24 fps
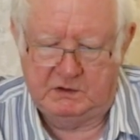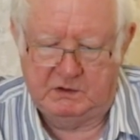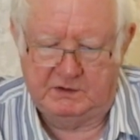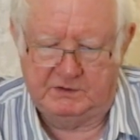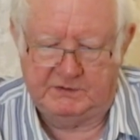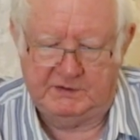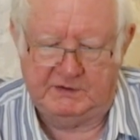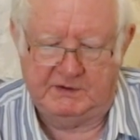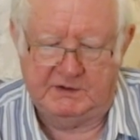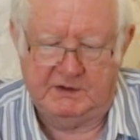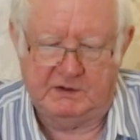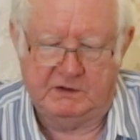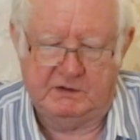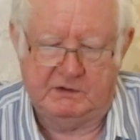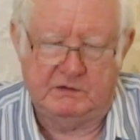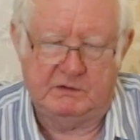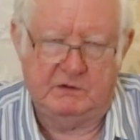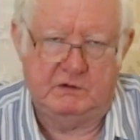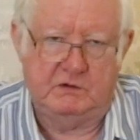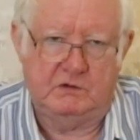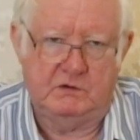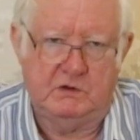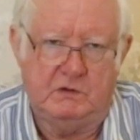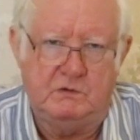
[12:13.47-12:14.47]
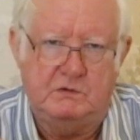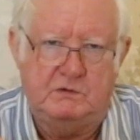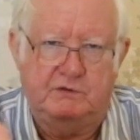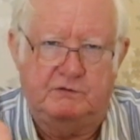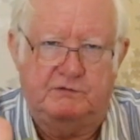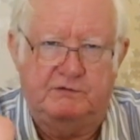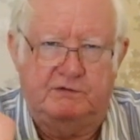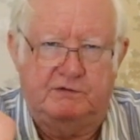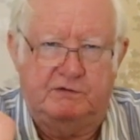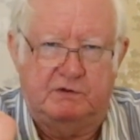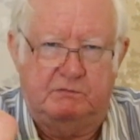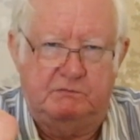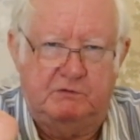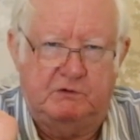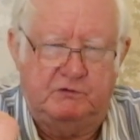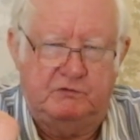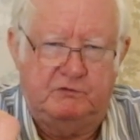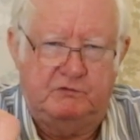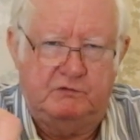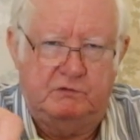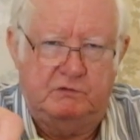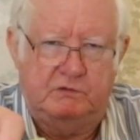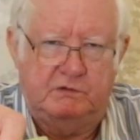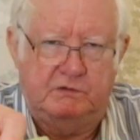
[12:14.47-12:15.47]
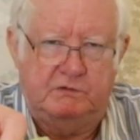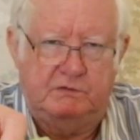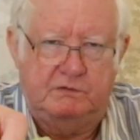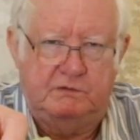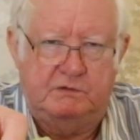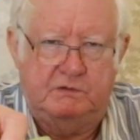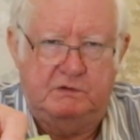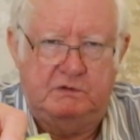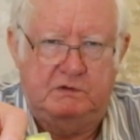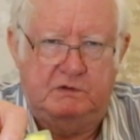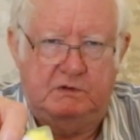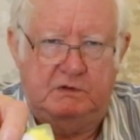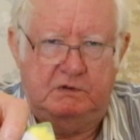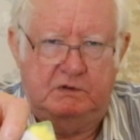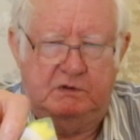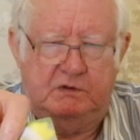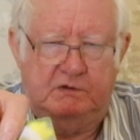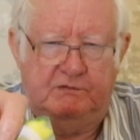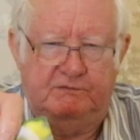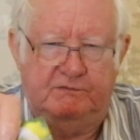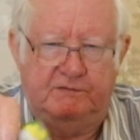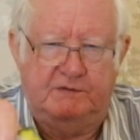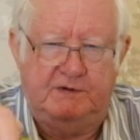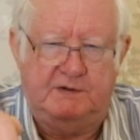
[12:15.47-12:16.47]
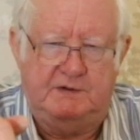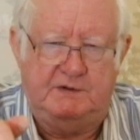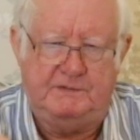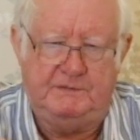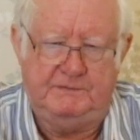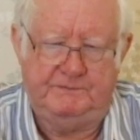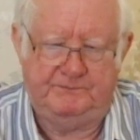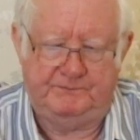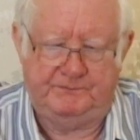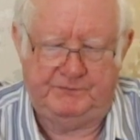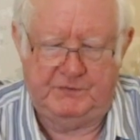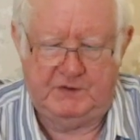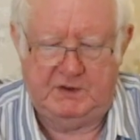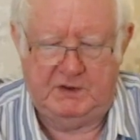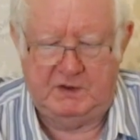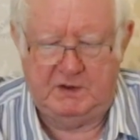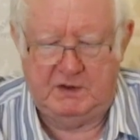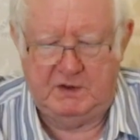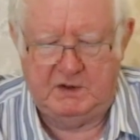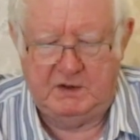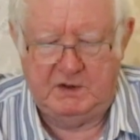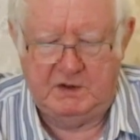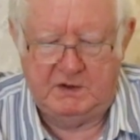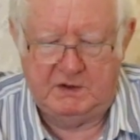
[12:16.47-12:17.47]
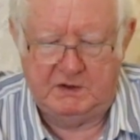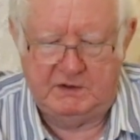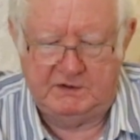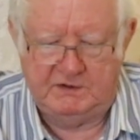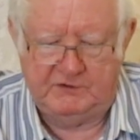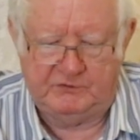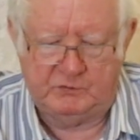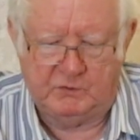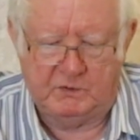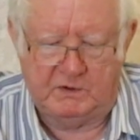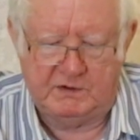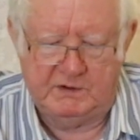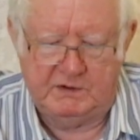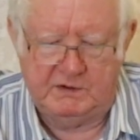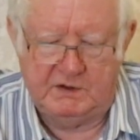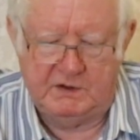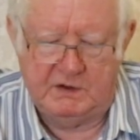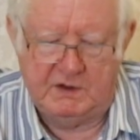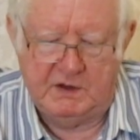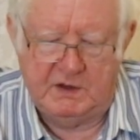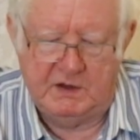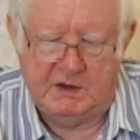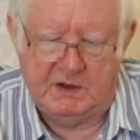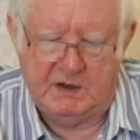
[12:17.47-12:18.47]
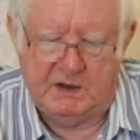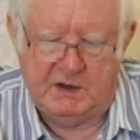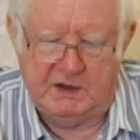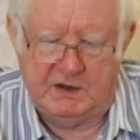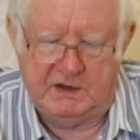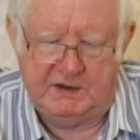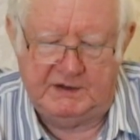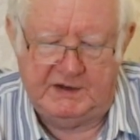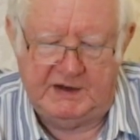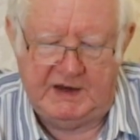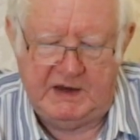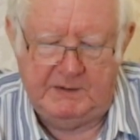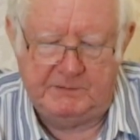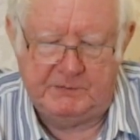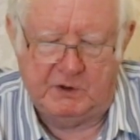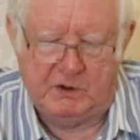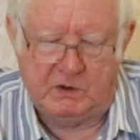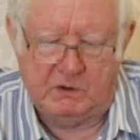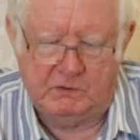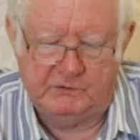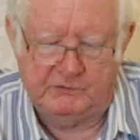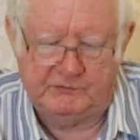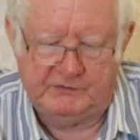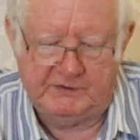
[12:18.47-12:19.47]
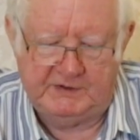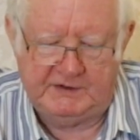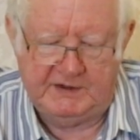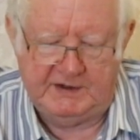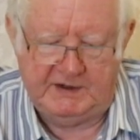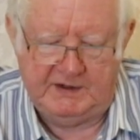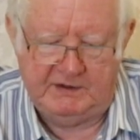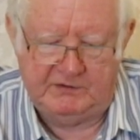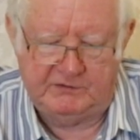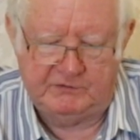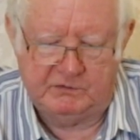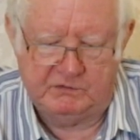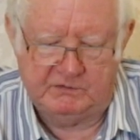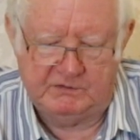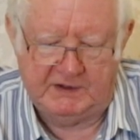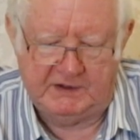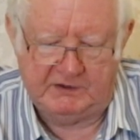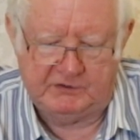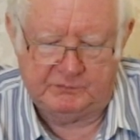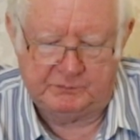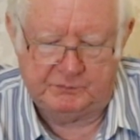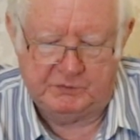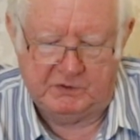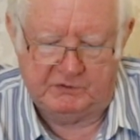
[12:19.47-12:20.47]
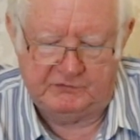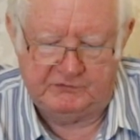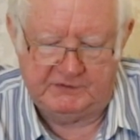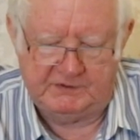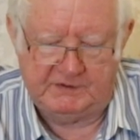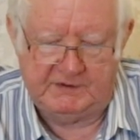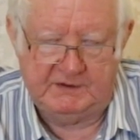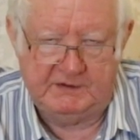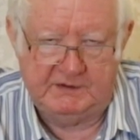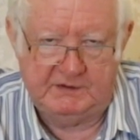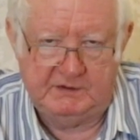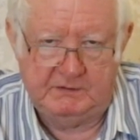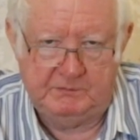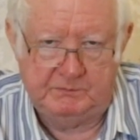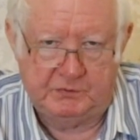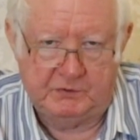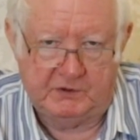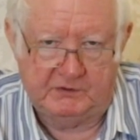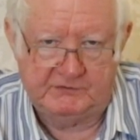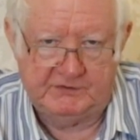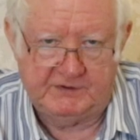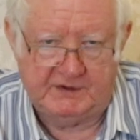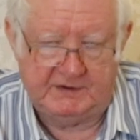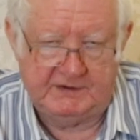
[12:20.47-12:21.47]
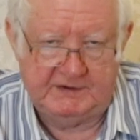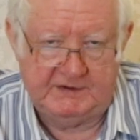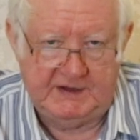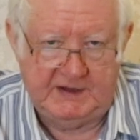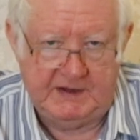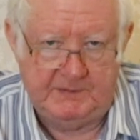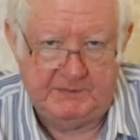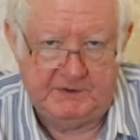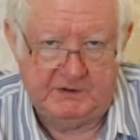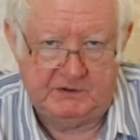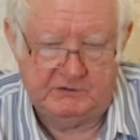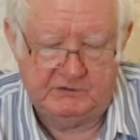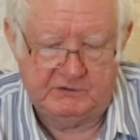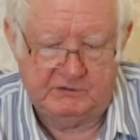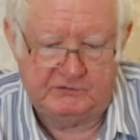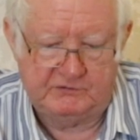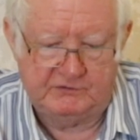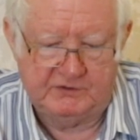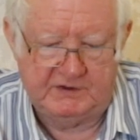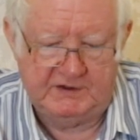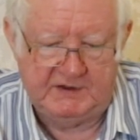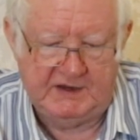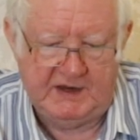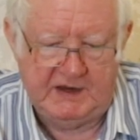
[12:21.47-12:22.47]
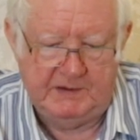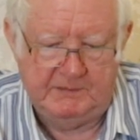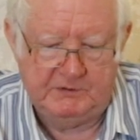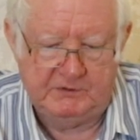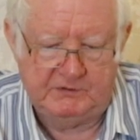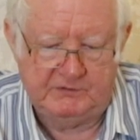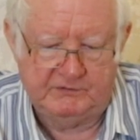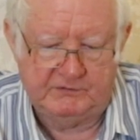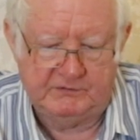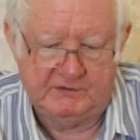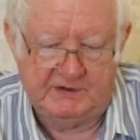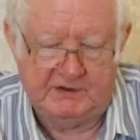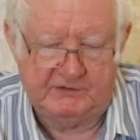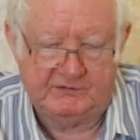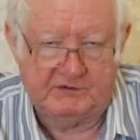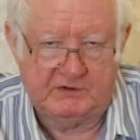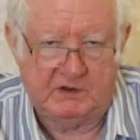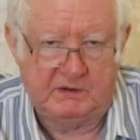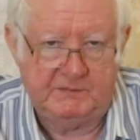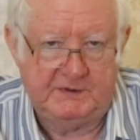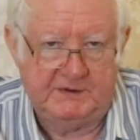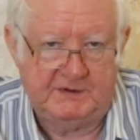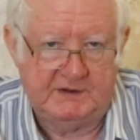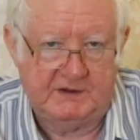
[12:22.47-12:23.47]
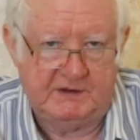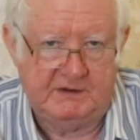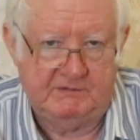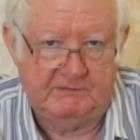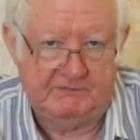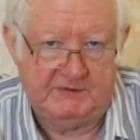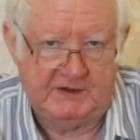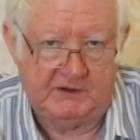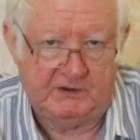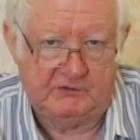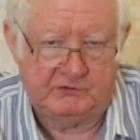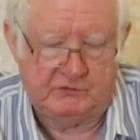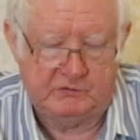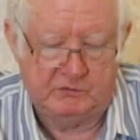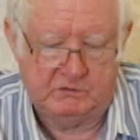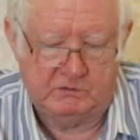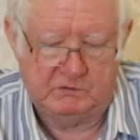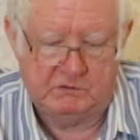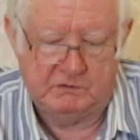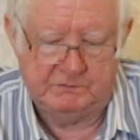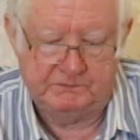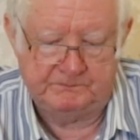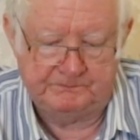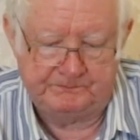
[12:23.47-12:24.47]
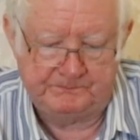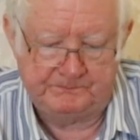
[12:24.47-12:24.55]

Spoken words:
I think they're crocuses, I'm not sure. Lovely. This one, a neighbour holds the key to your next project. Keep in touch. A neighbour doesn't necessarily mean they live next door.